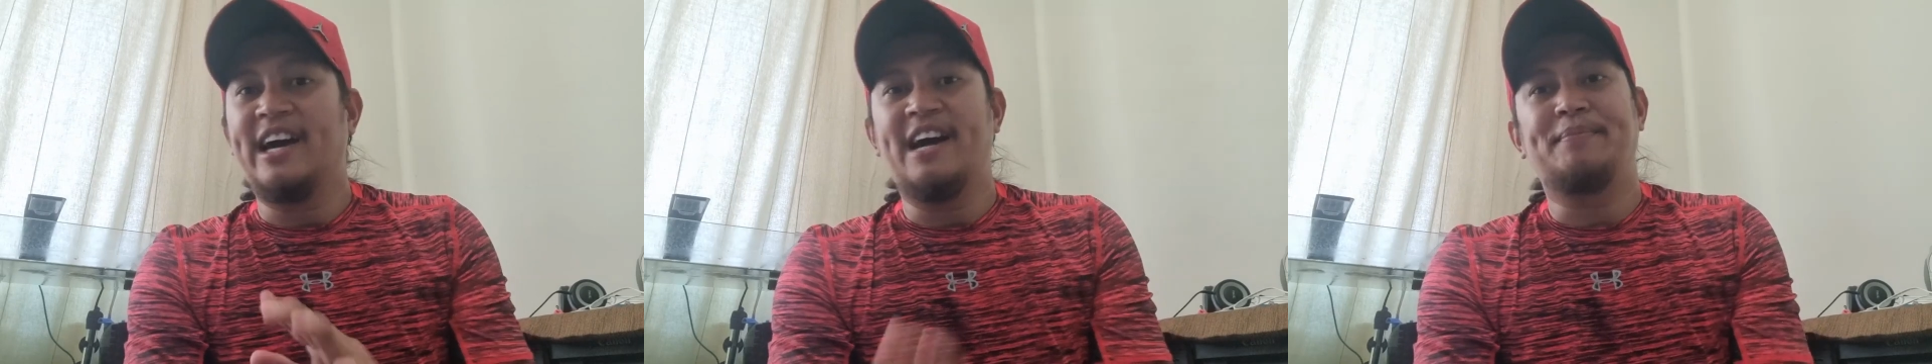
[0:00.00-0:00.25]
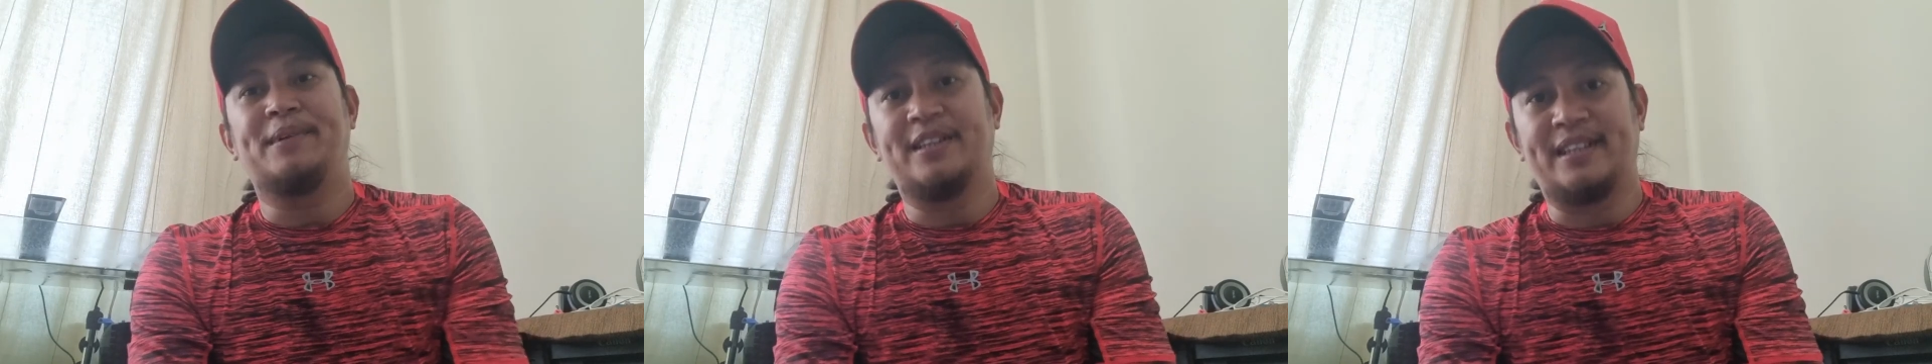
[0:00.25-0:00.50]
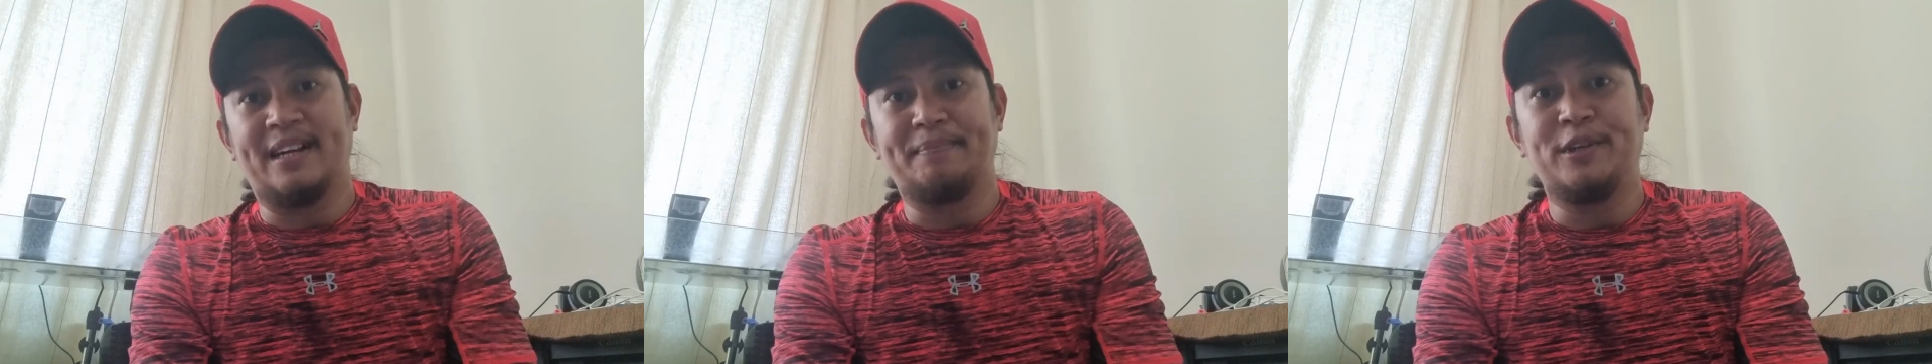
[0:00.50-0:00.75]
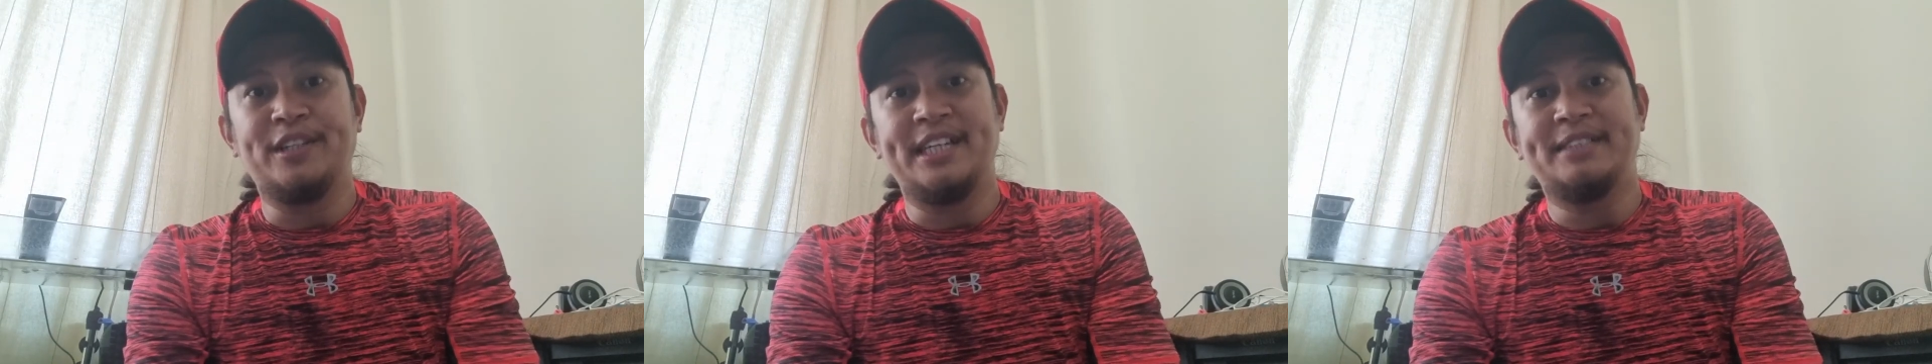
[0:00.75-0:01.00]
APORT, a
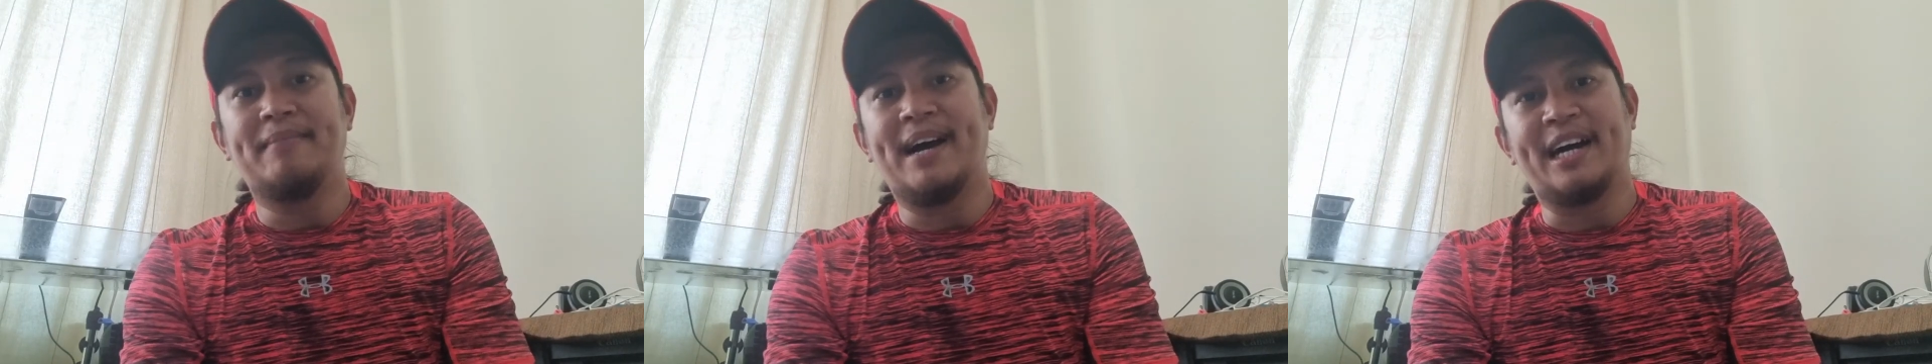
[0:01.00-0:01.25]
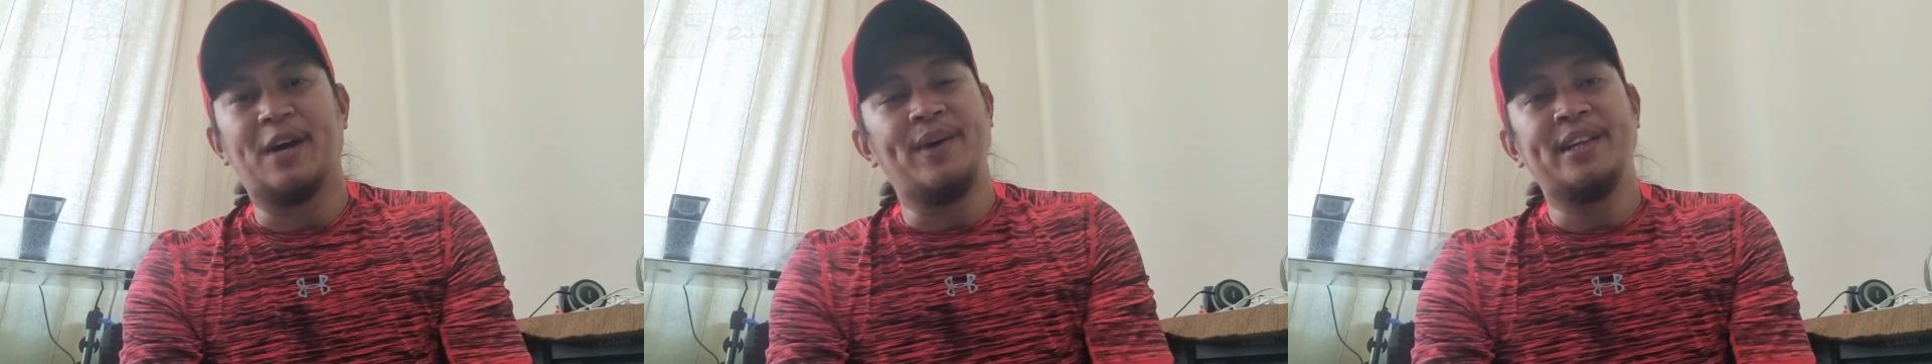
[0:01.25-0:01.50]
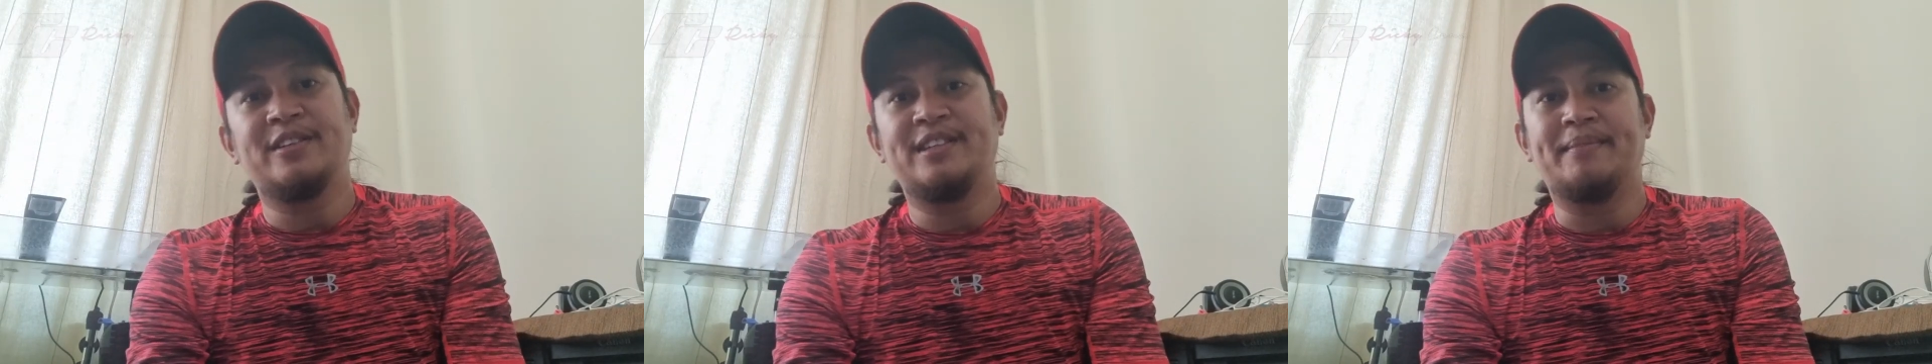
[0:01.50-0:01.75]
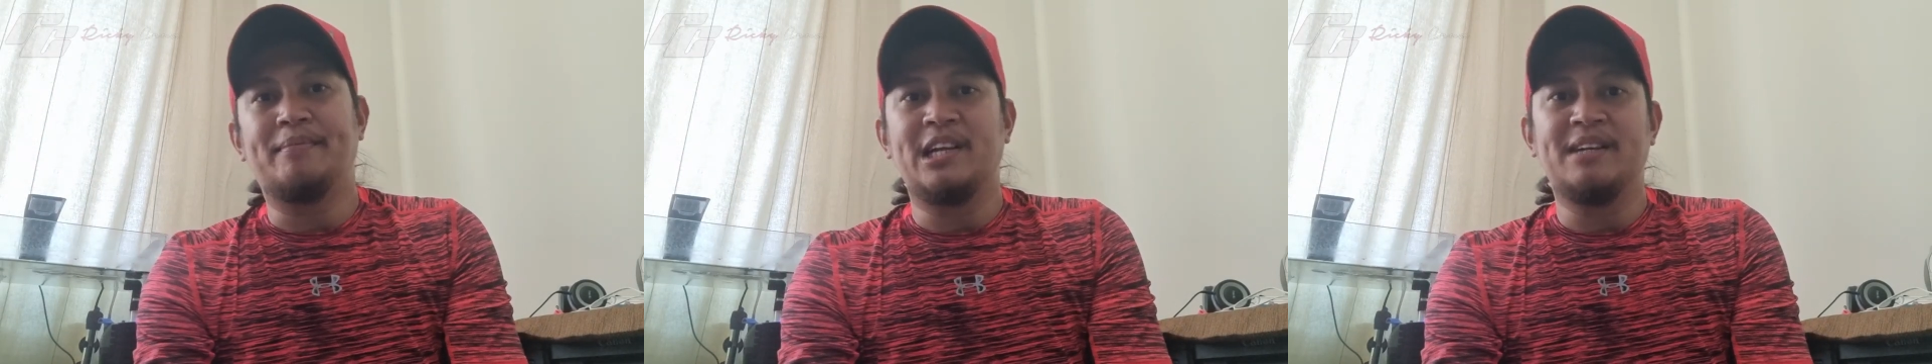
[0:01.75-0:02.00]
few days back, I went to the Mall